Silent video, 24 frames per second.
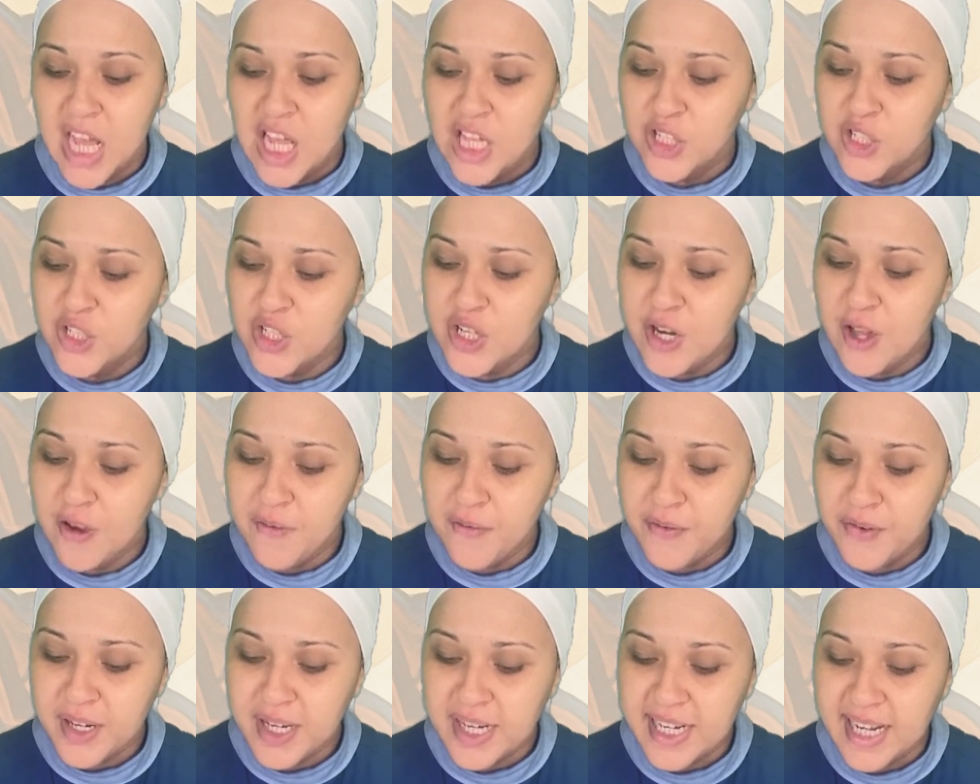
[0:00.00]
Do not
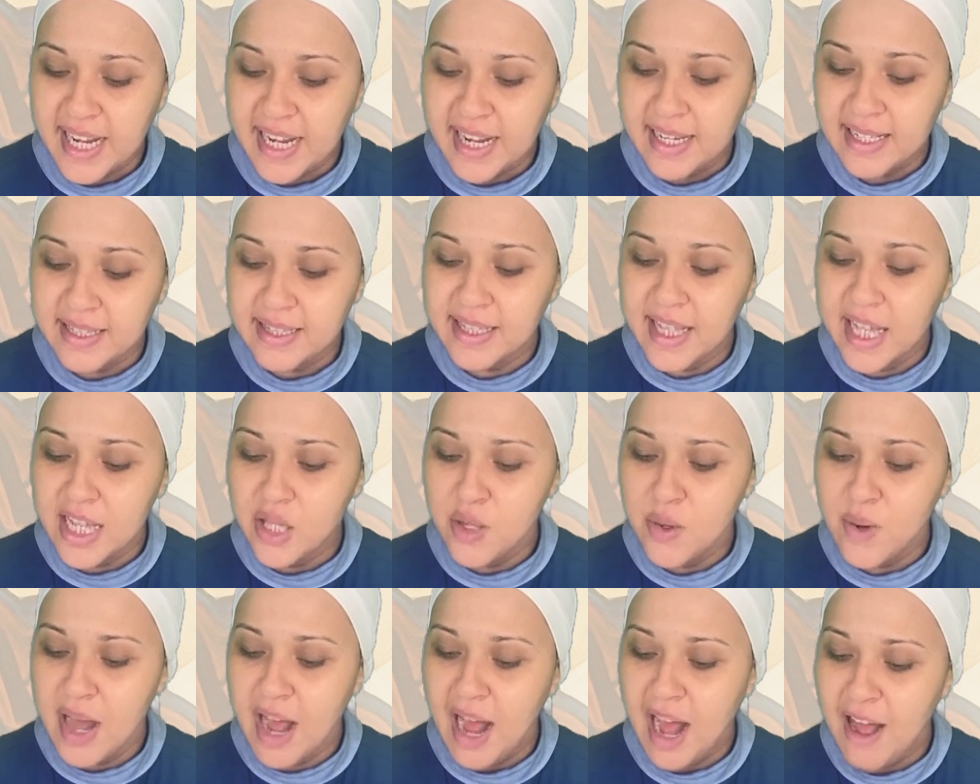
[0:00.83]
forget that
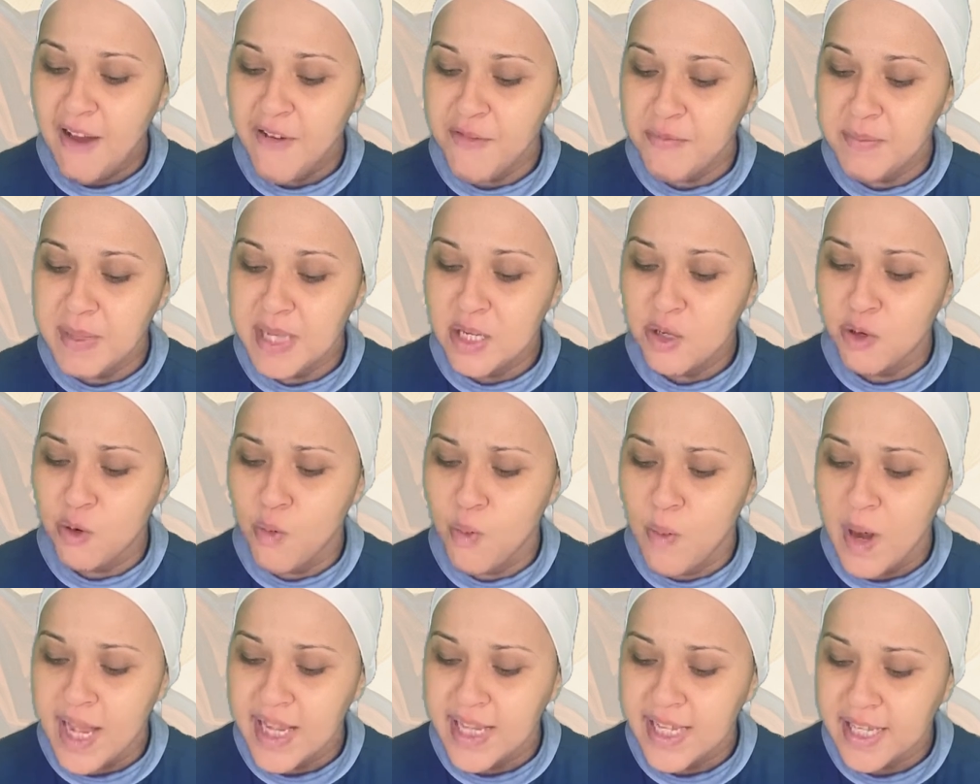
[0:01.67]
you have been
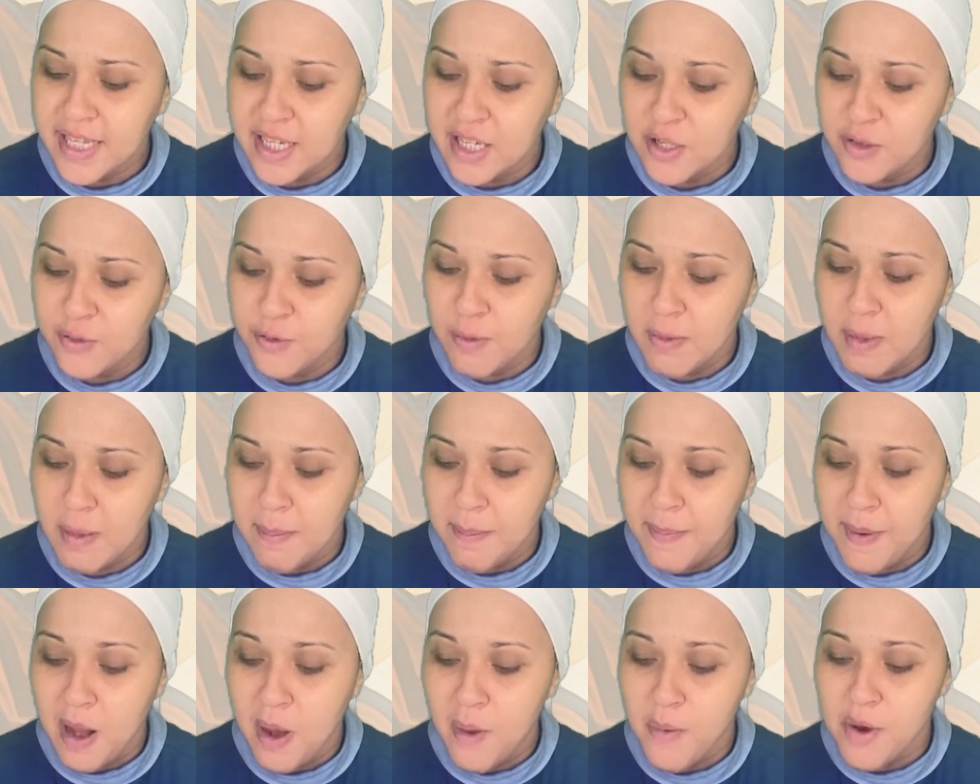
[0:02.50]
rescued from the
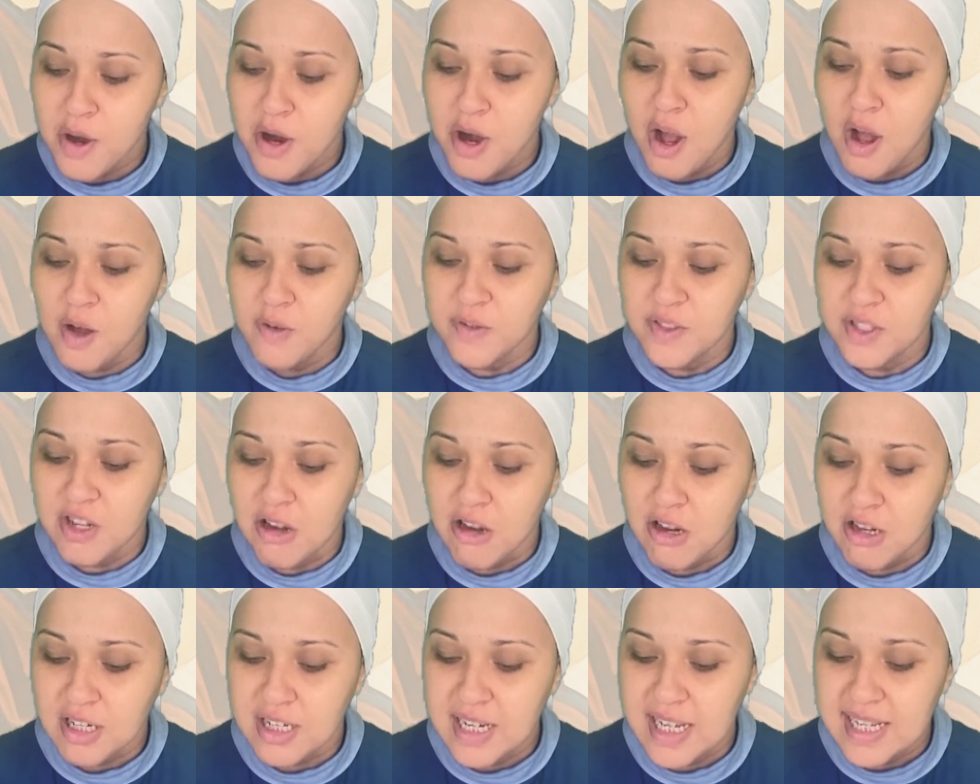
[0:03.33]
power of
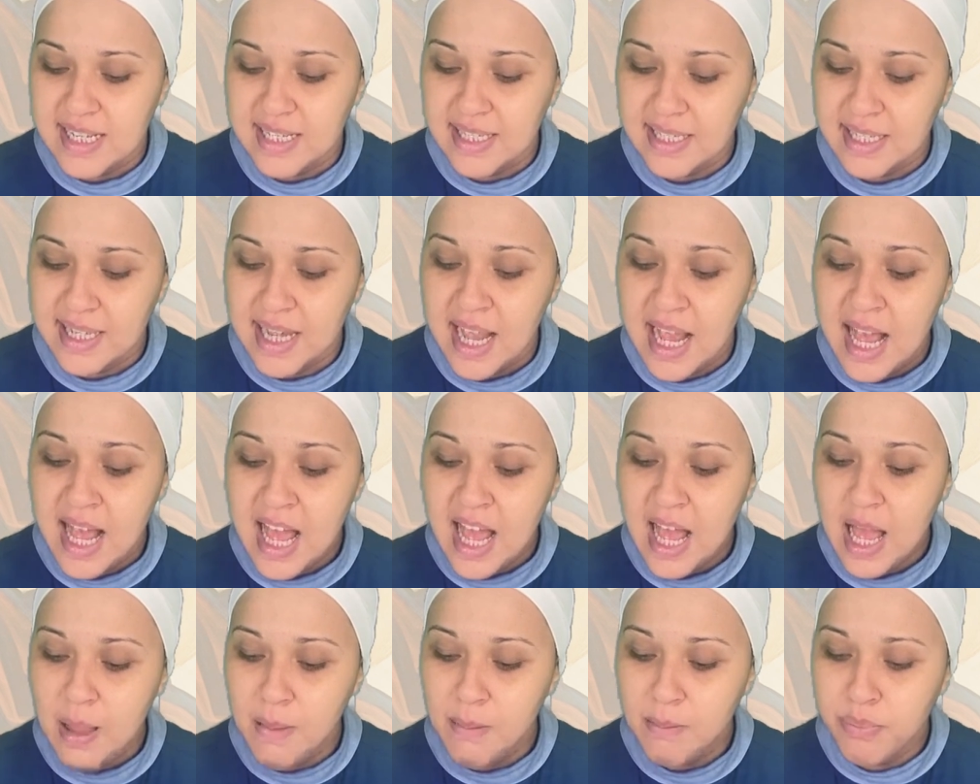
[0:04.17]
darkness
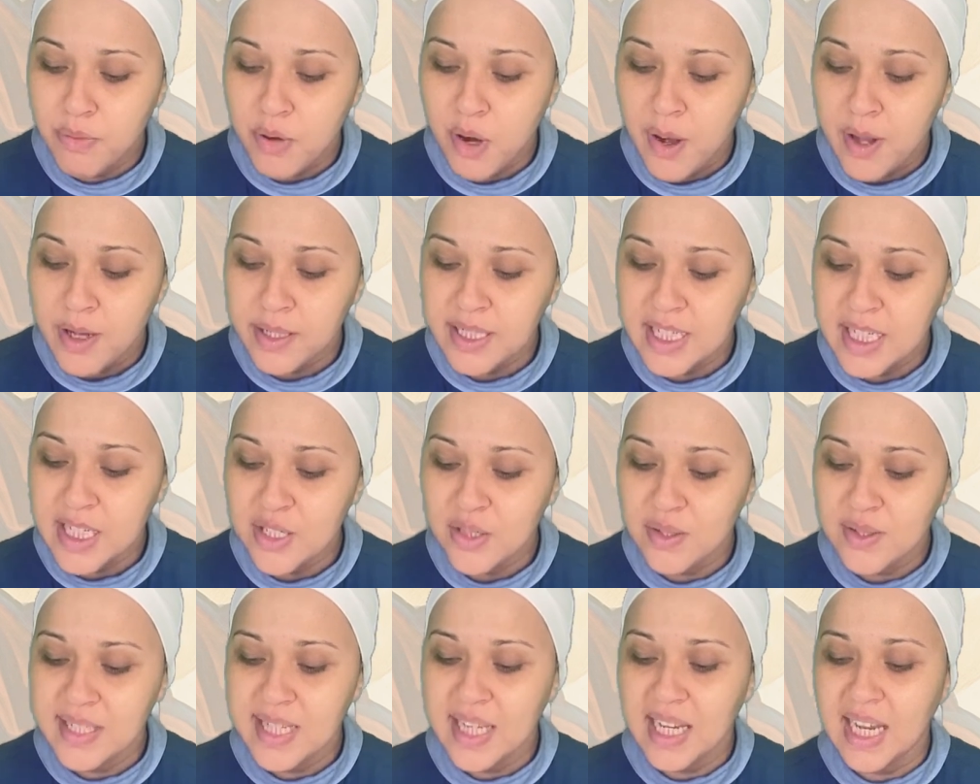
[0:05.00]
and brought
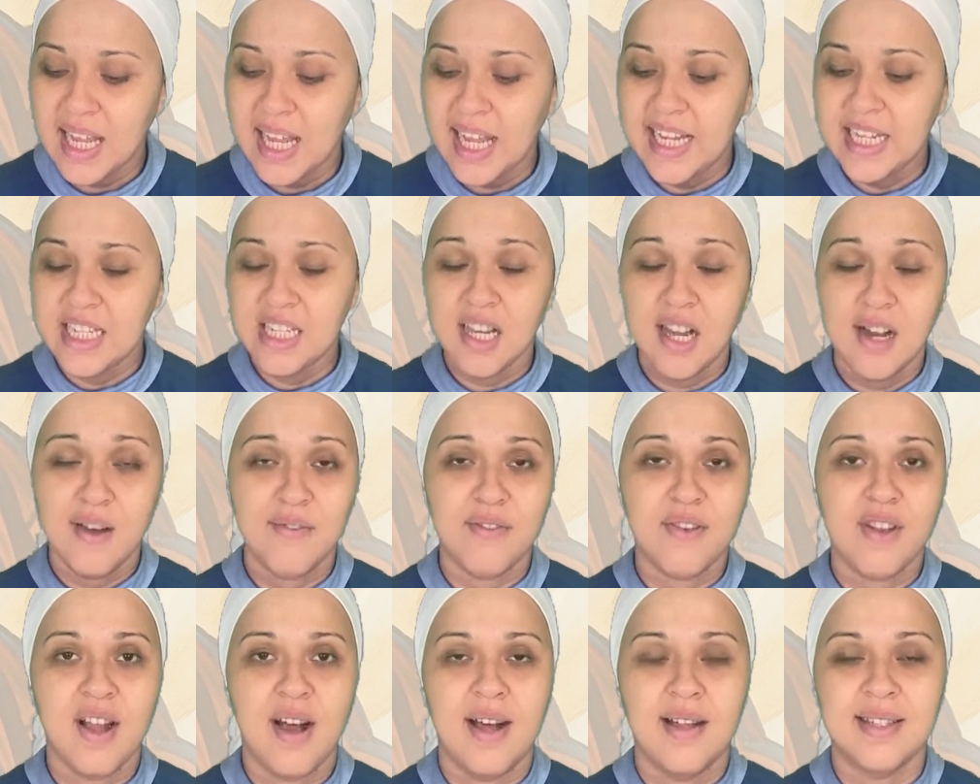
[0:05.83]
into the light of
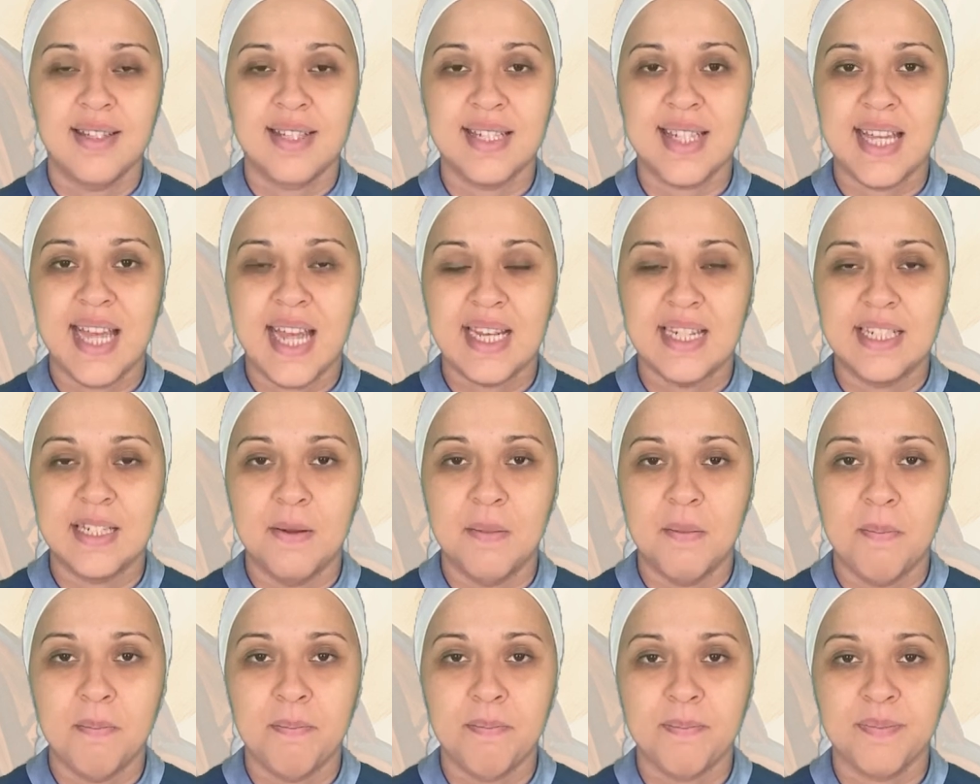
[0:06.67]
God's kingdom.